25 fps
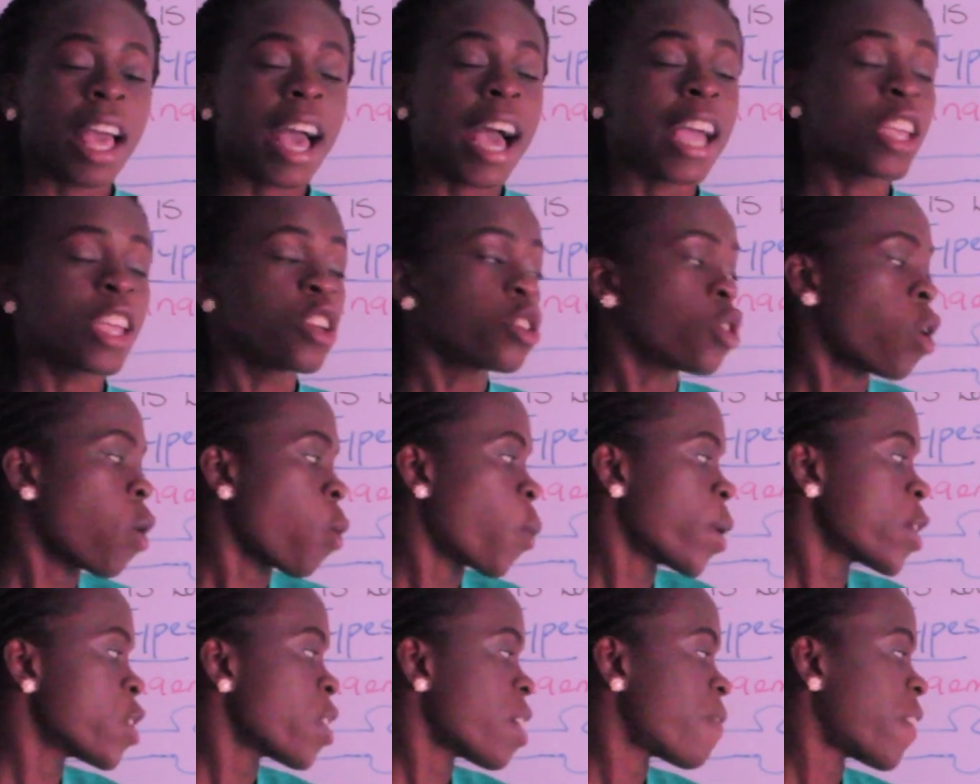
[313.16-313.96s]
And you know,
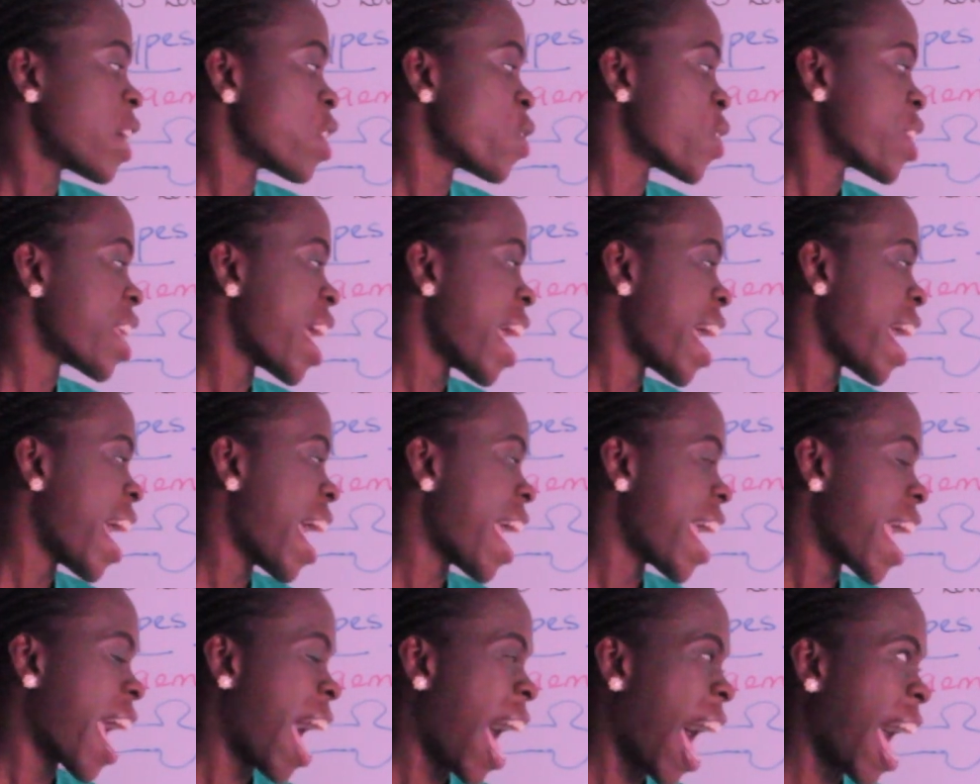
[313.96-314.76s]
whenever you
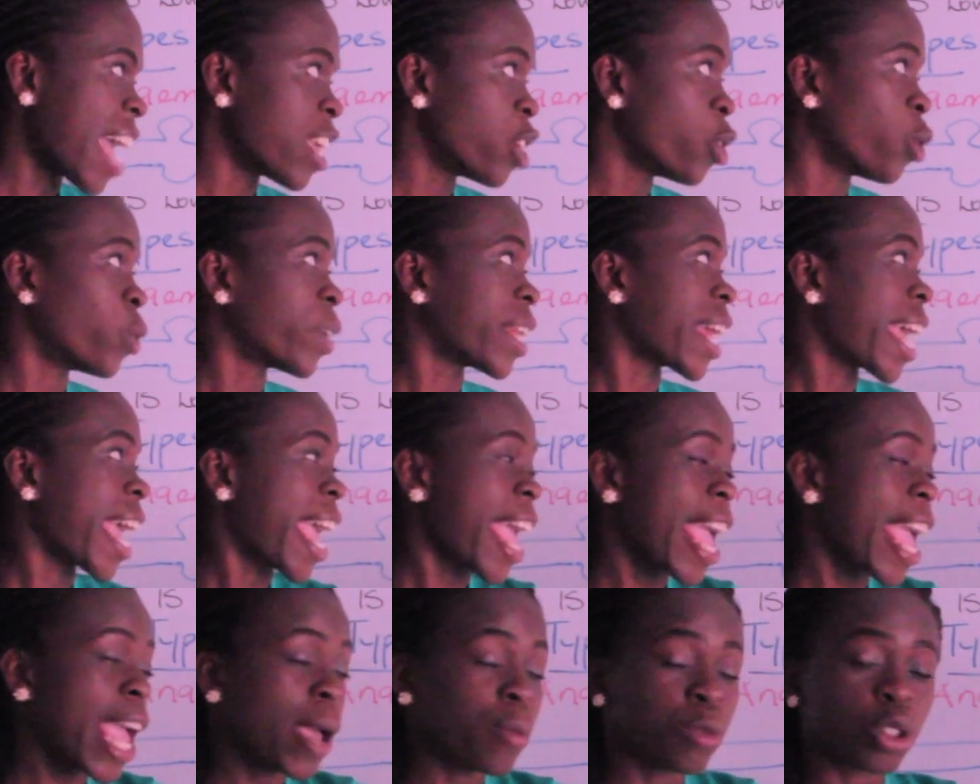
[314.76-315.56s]
hear iron,
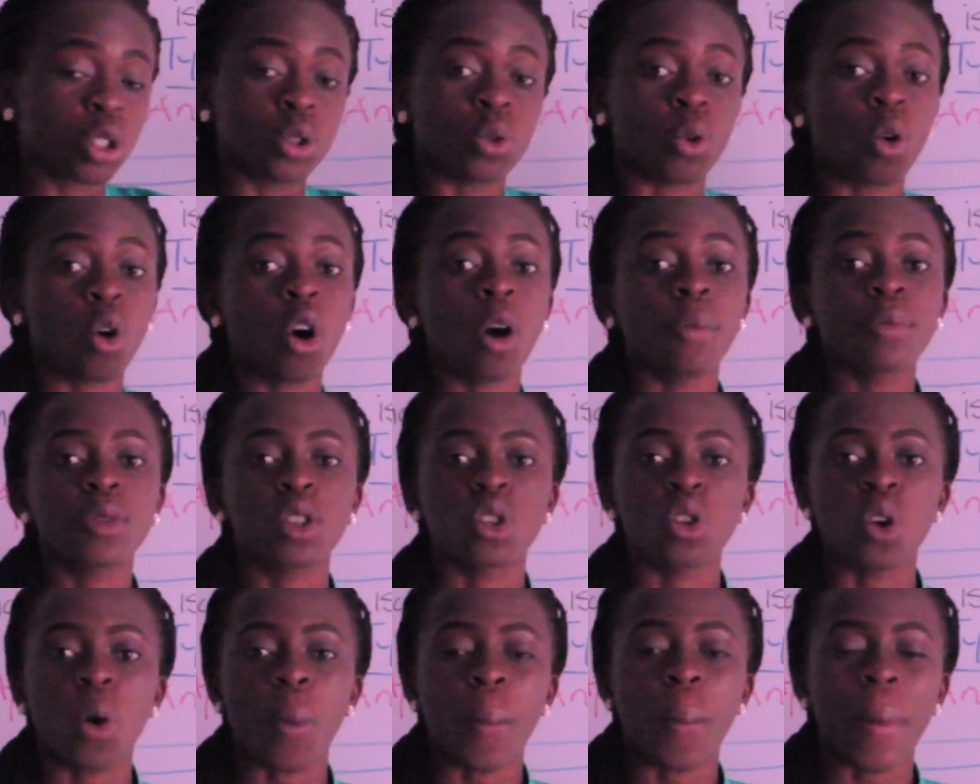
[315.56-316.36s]
hem should come
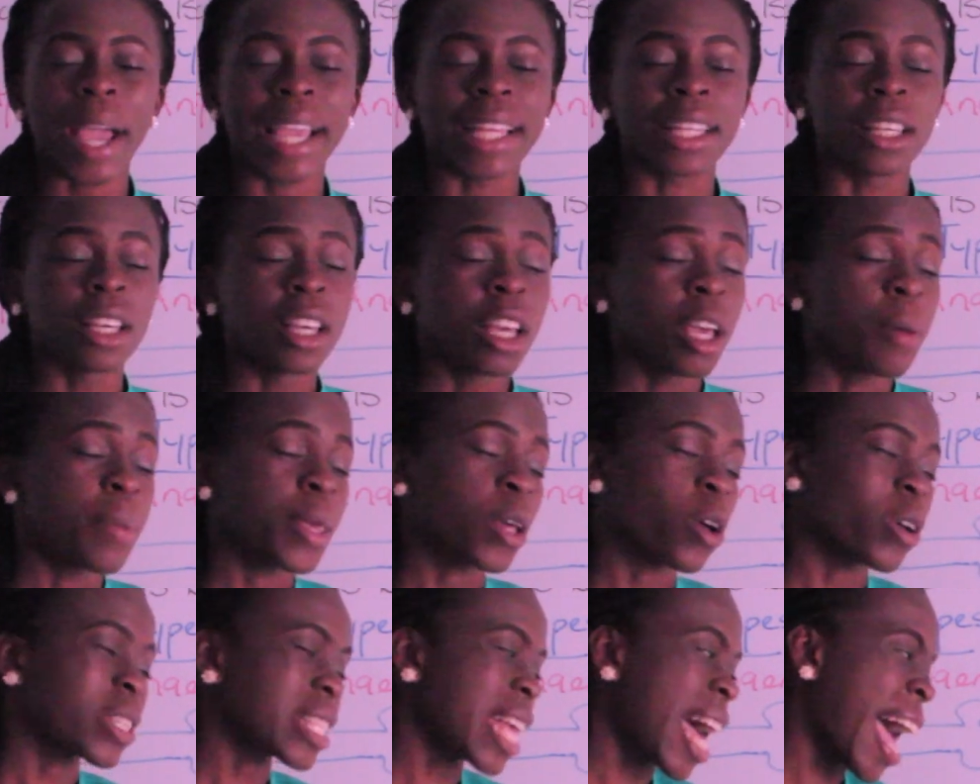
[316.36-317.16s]
to your mind,
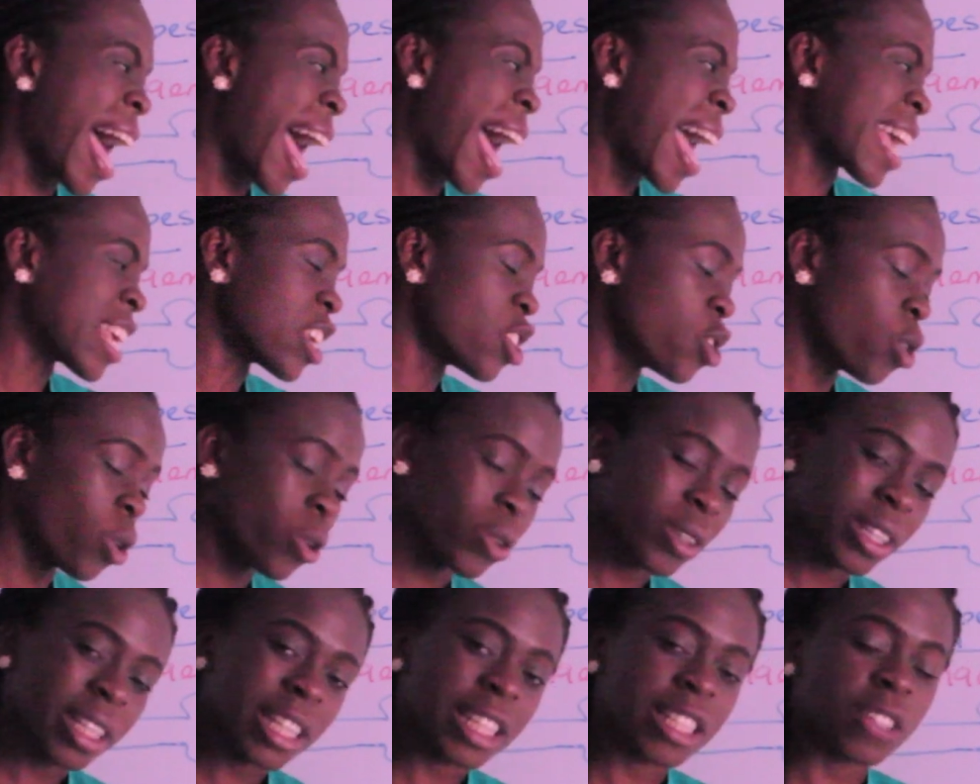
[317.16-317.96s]
because
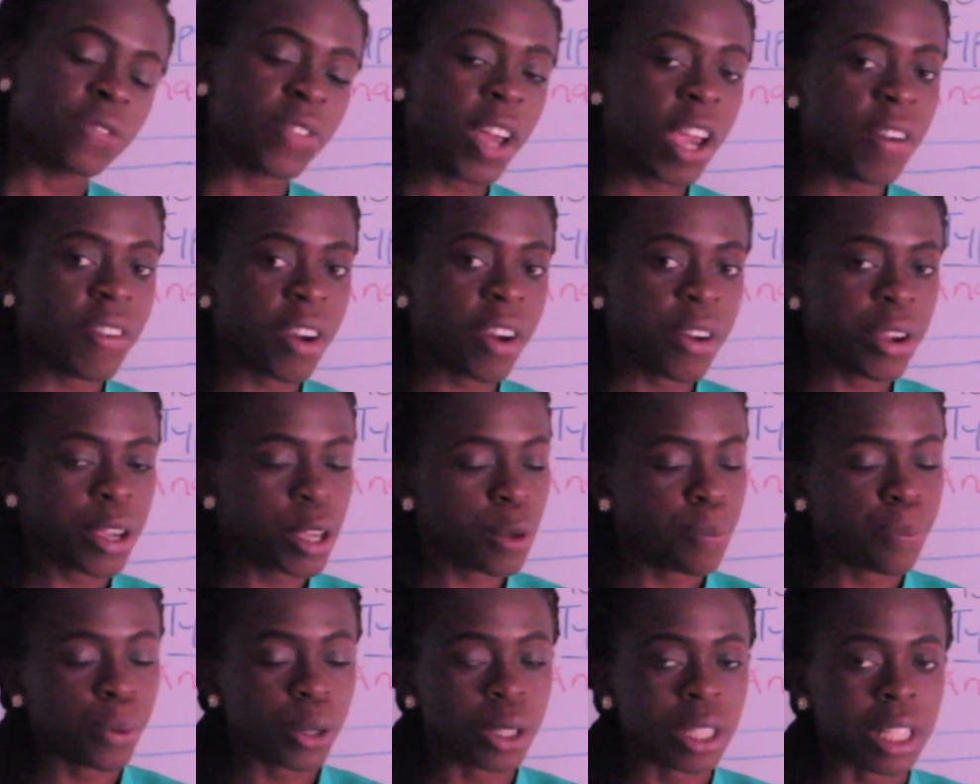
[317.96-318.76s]
iron is very, very
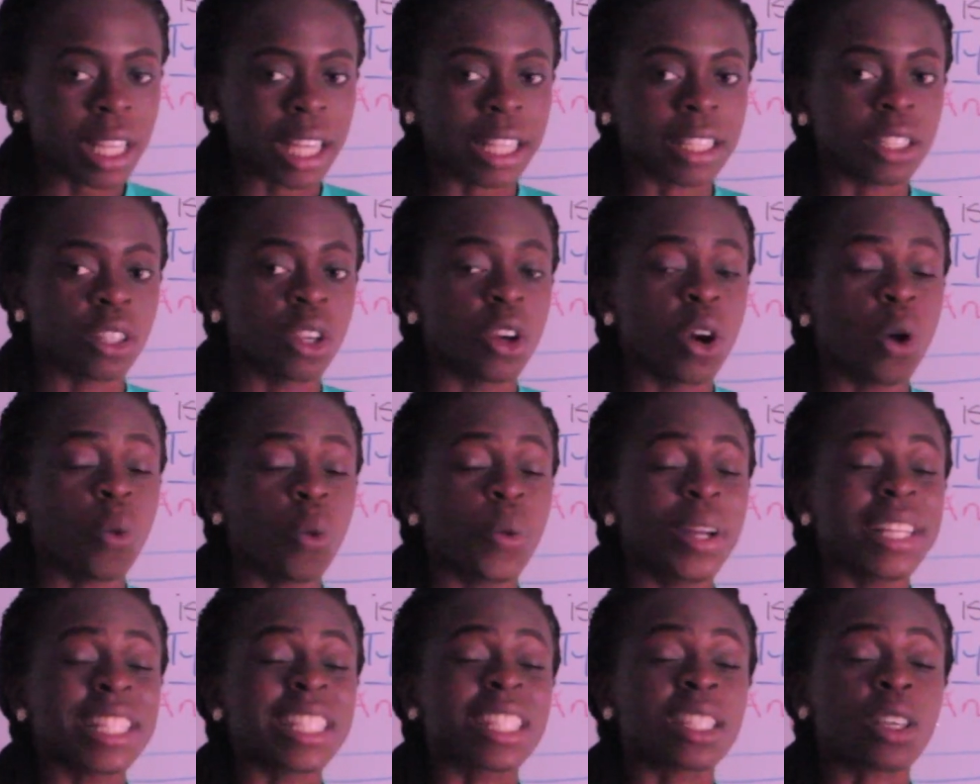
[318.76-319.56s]
important
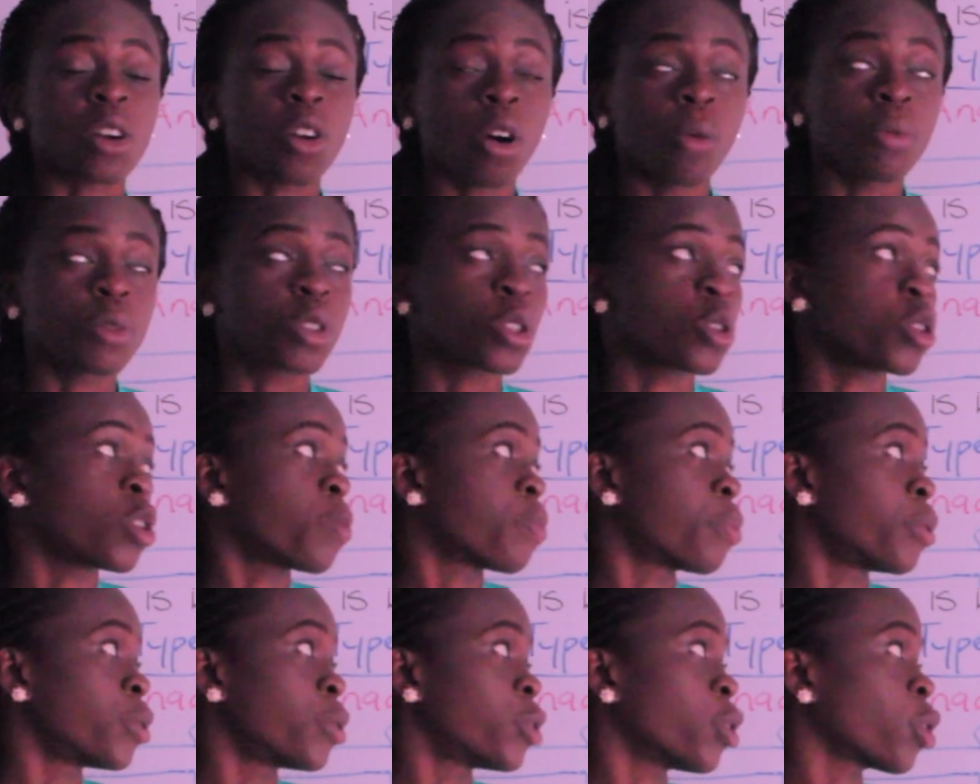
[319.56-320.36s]
when it comes to the
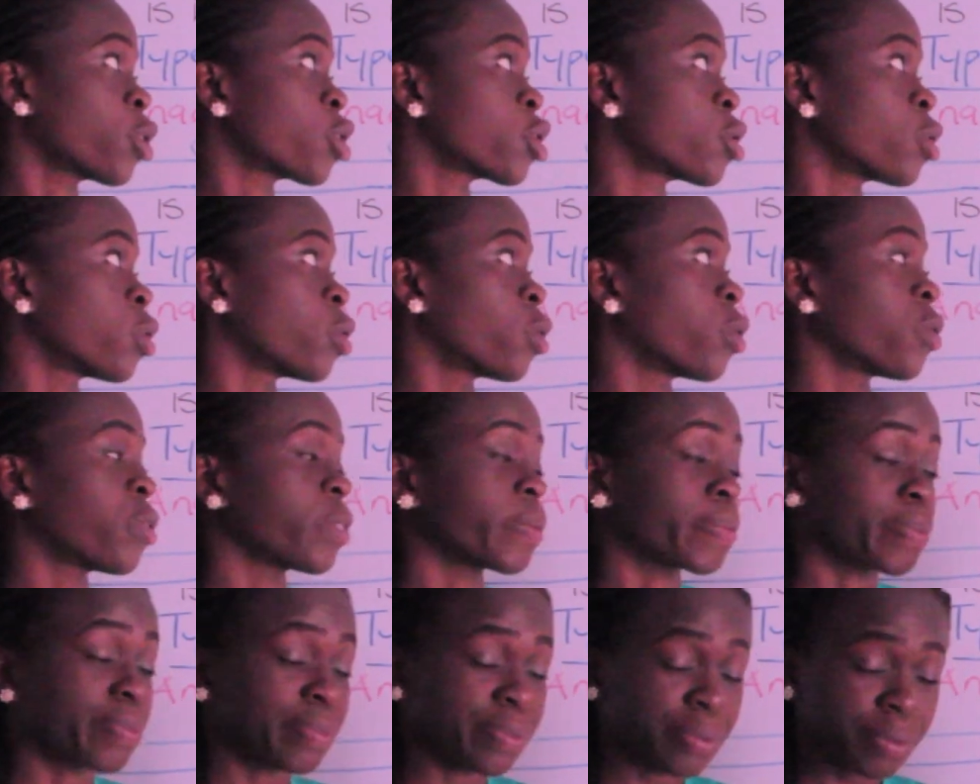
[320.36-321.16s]
production of
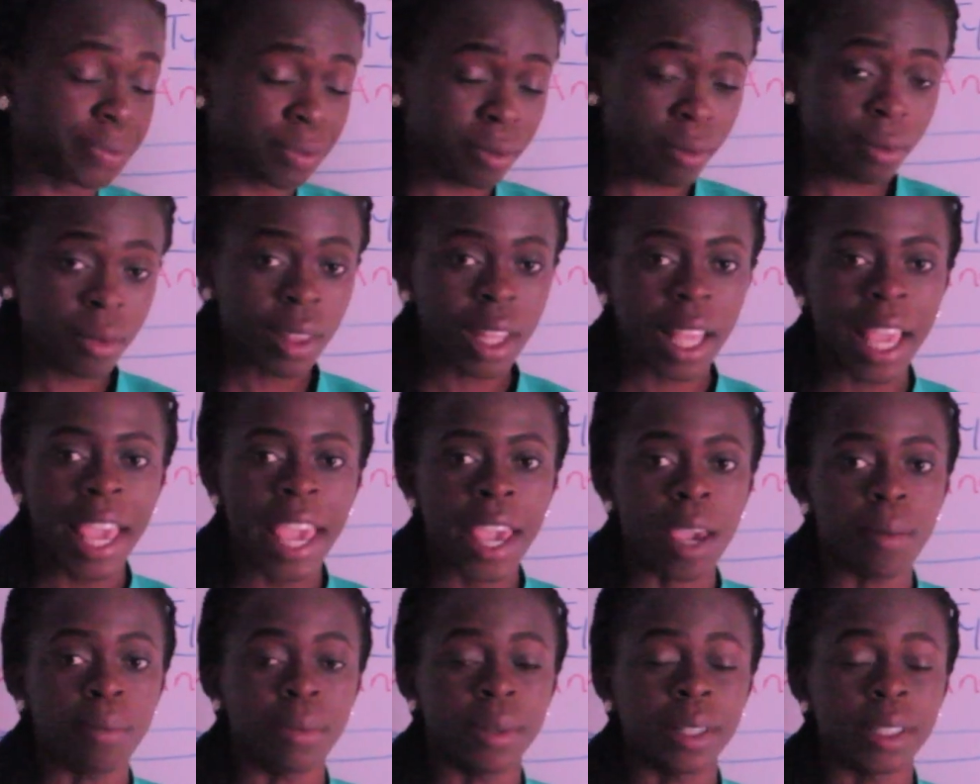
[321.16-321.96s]

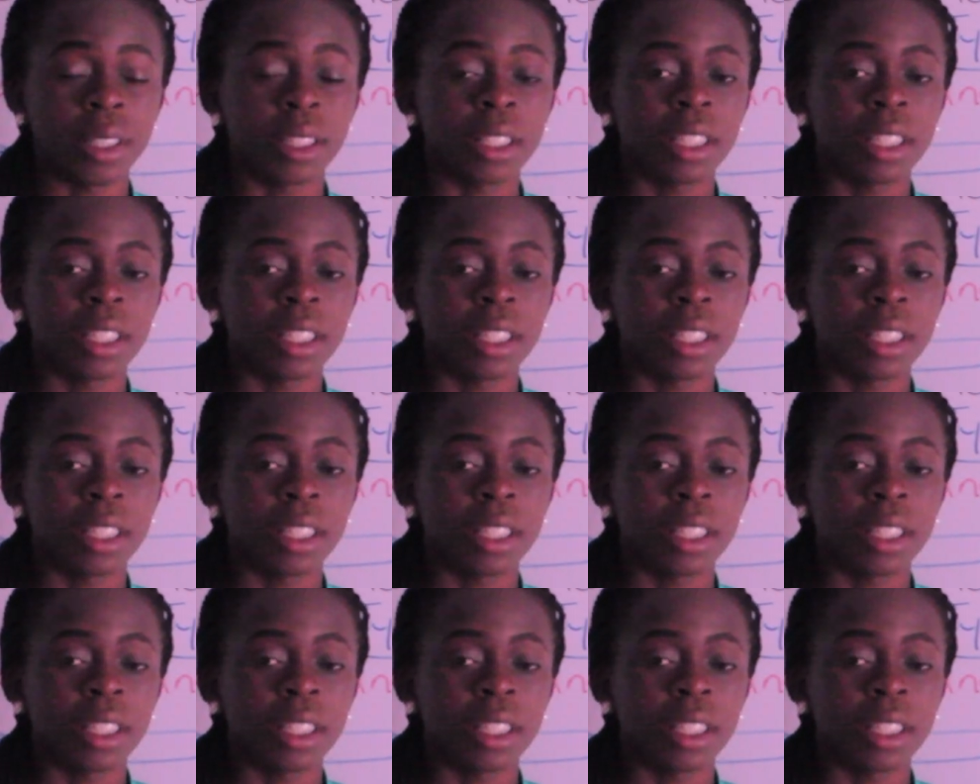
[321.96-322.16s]
hem.